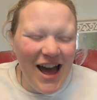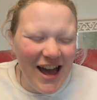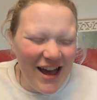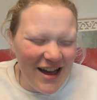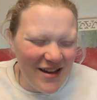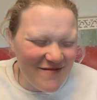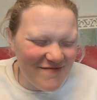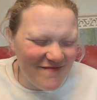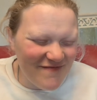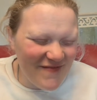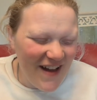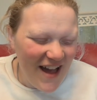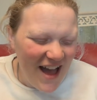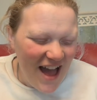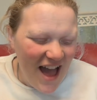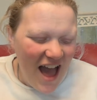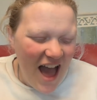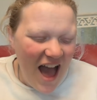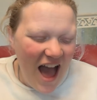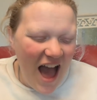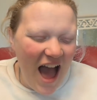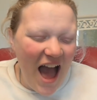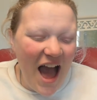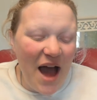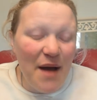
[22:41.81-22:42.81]

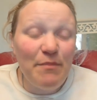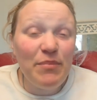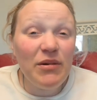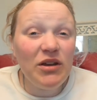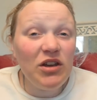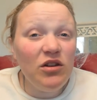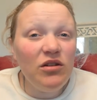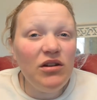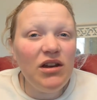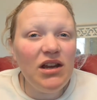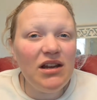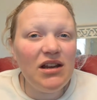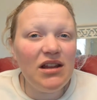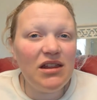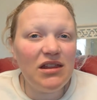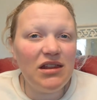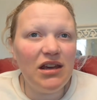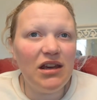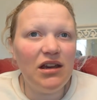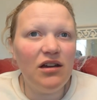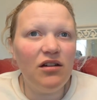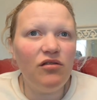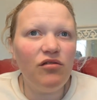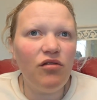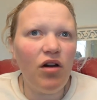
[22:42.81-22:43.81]
But you need to
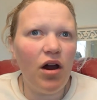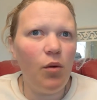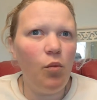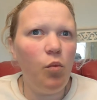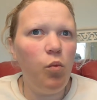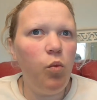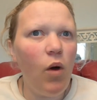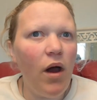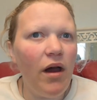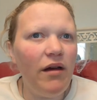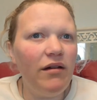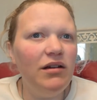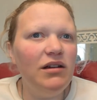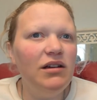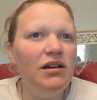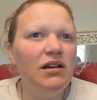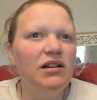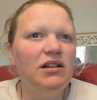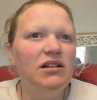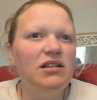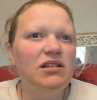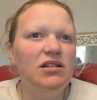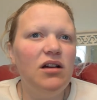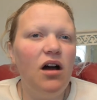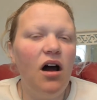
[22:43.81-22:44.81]
think, right, where are you
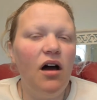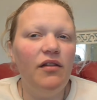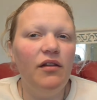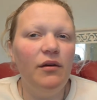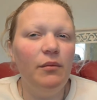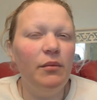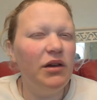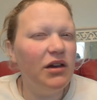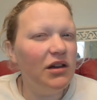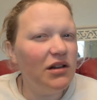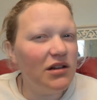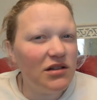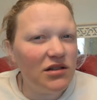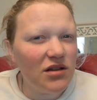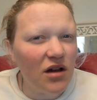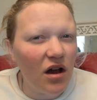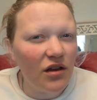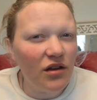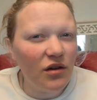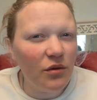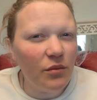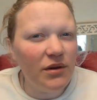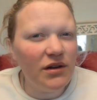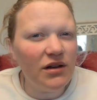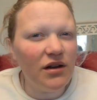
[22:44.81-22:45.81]
going to start them? Are you going to start
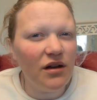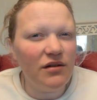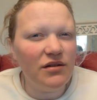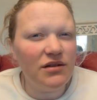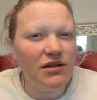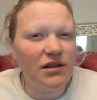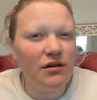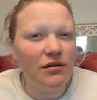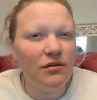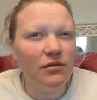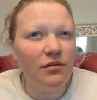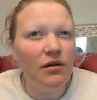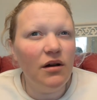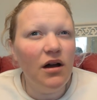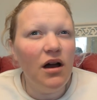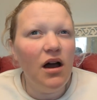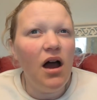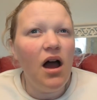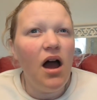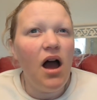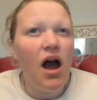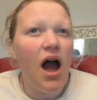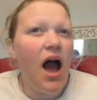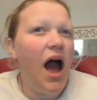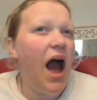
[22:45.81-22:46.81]
on your windowsill?
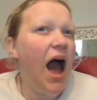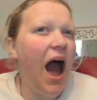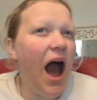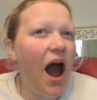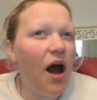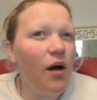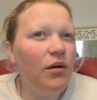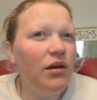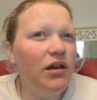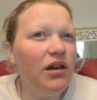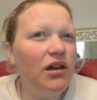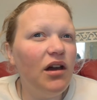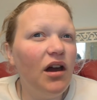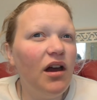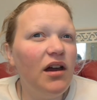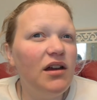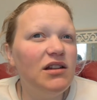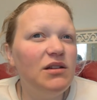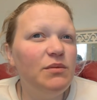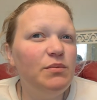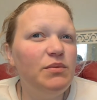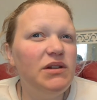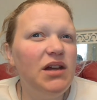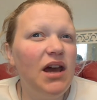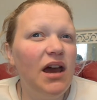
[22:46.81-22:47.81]
How are you
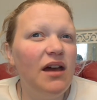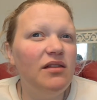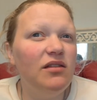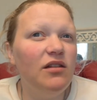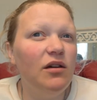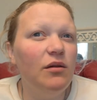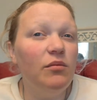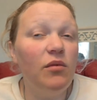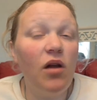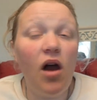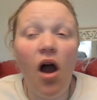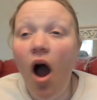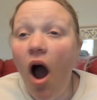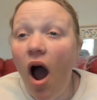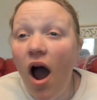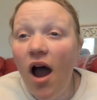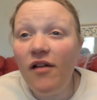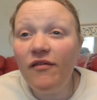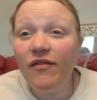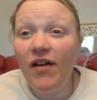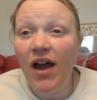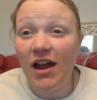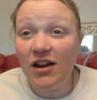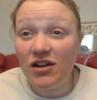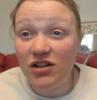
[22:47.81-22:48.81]
going to protect them? Like,
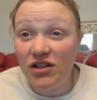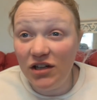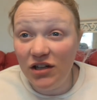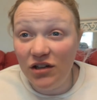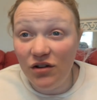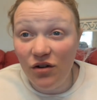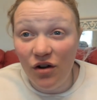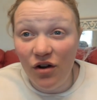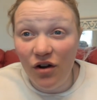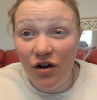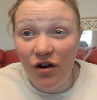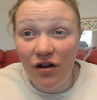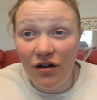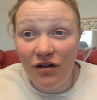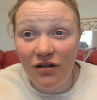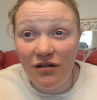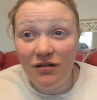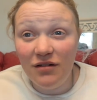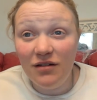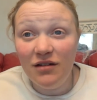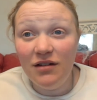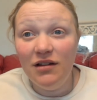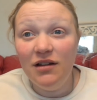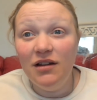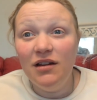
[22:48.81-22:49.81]
I've actually
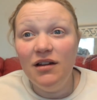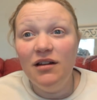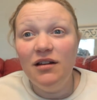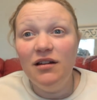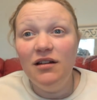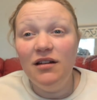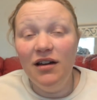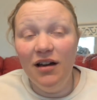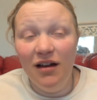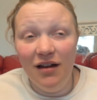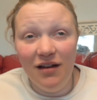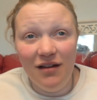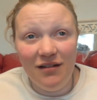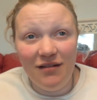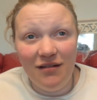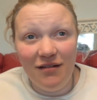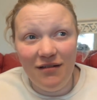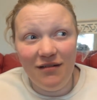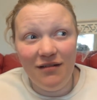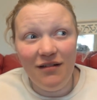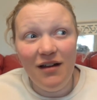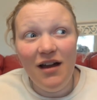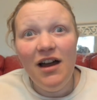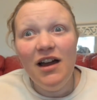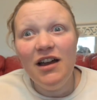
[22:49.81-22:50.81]
got,
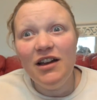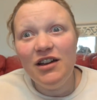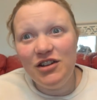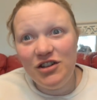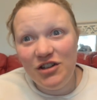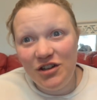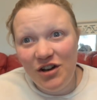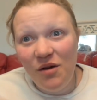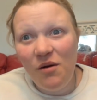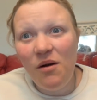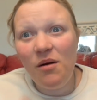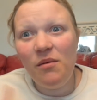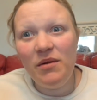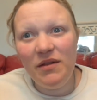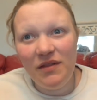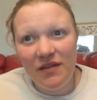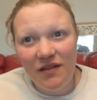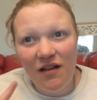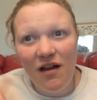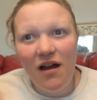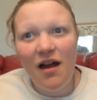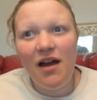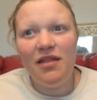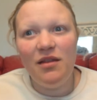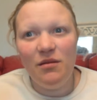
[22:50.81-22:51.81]
because you know I'm in
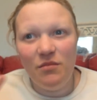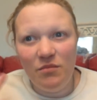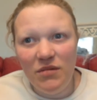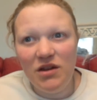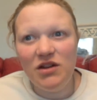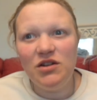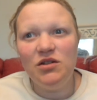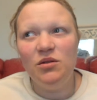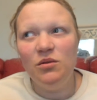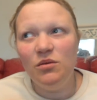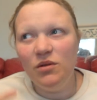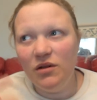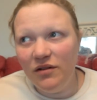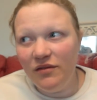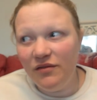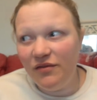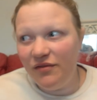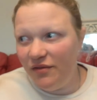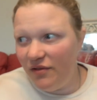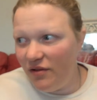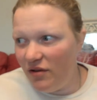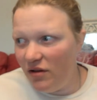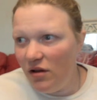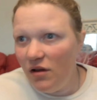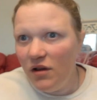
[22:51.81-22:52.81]
like the middle
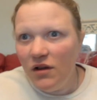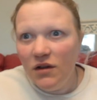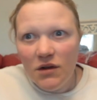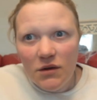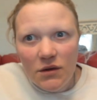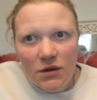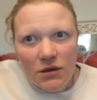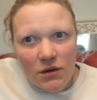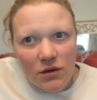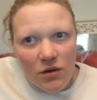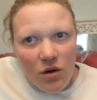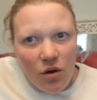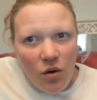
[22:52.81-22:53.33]
of